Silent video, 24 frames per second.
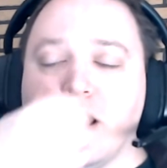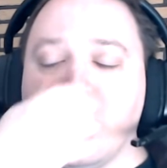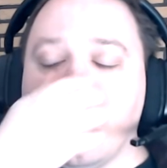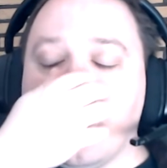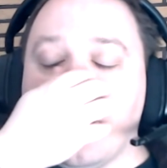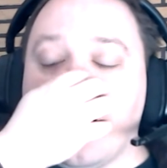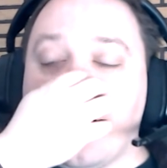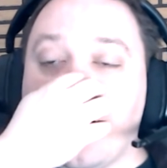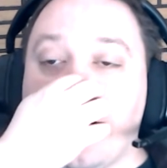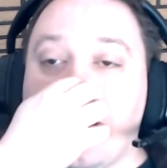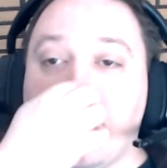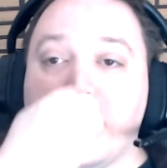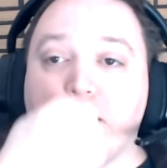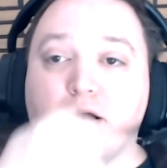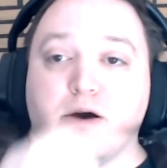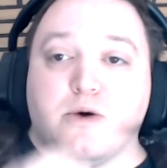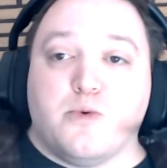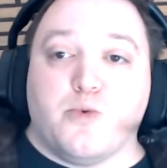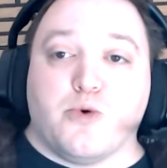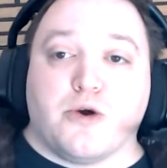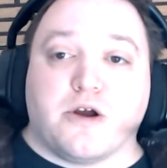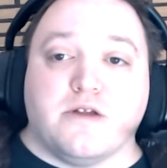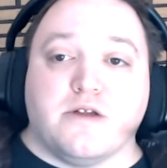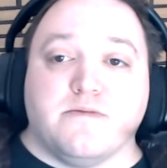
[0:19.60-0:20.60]

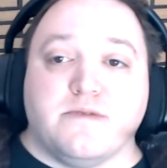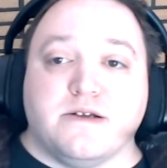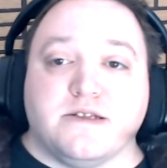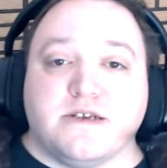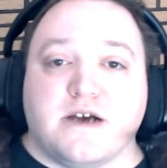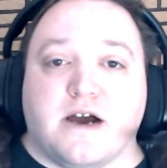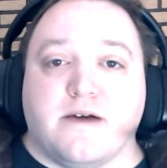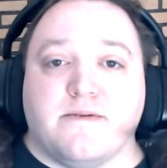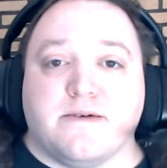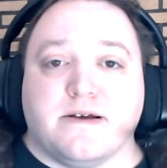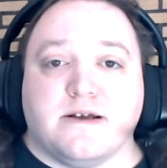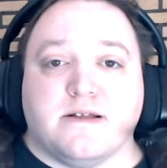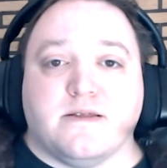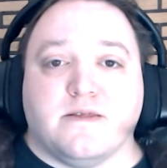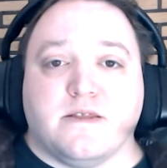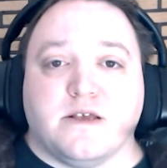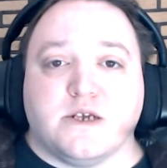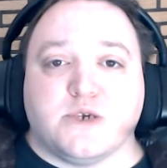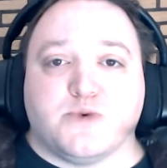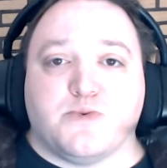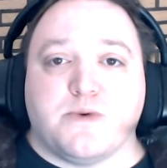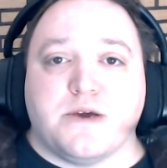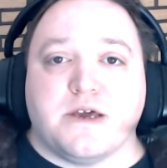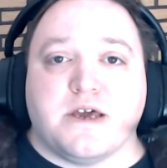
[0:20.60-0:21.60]
We're going to be diving in
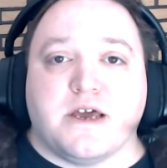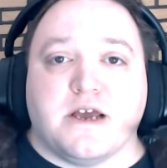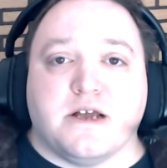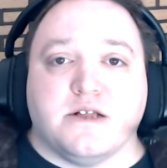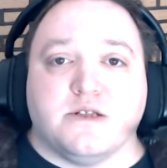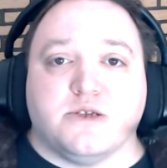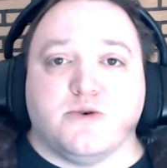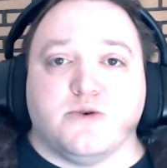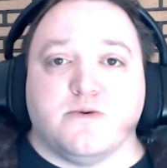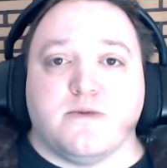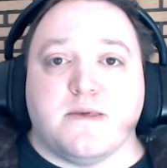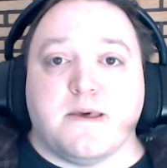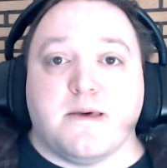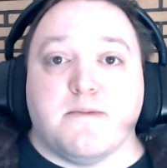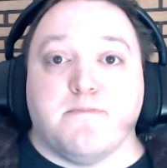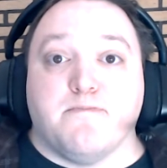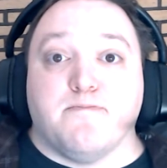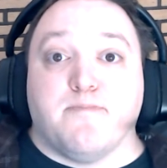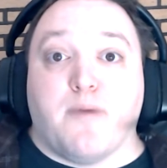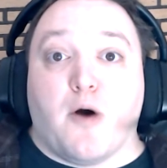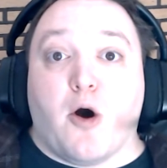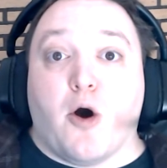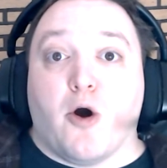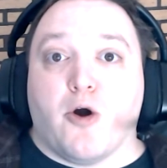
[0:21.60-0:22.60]
this week into the
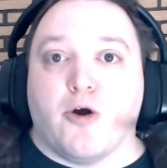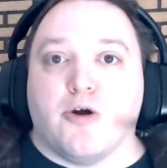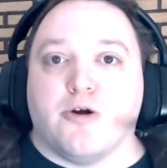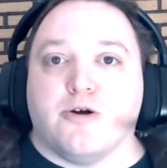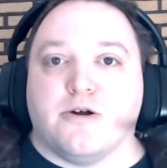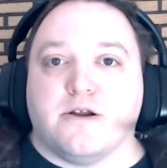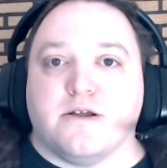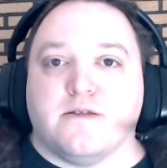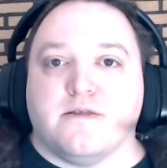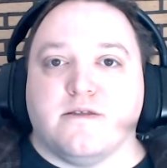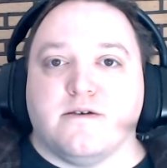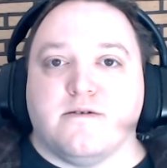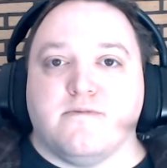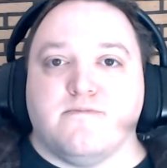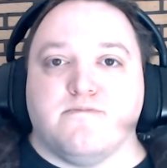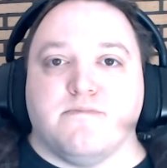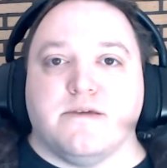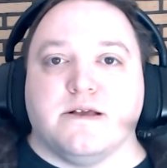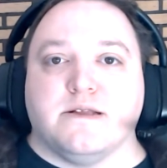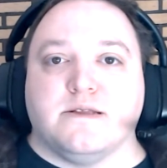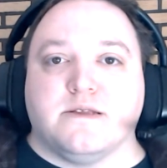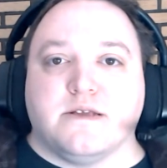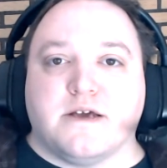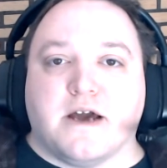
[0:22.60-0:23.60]
Bard in the
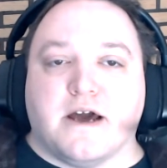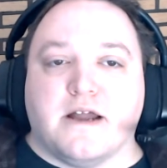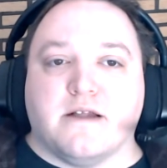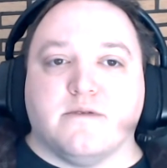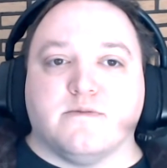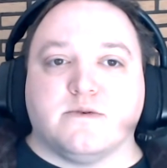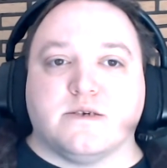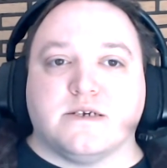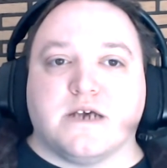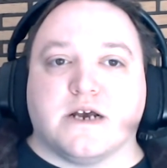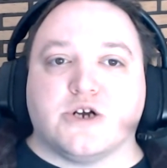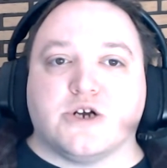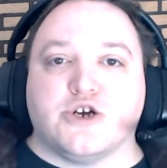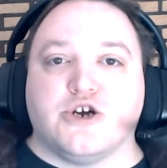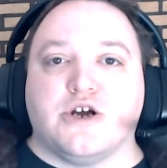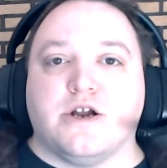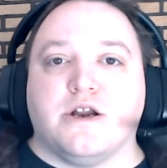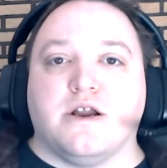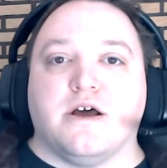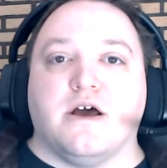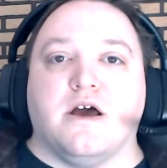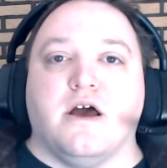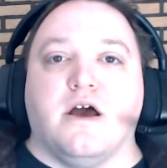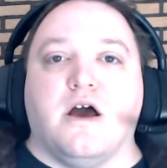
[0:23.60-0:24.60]
mid kind of
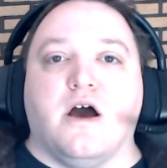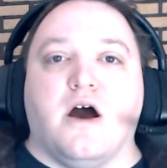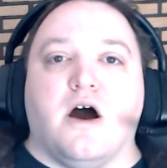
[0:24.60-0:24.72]
section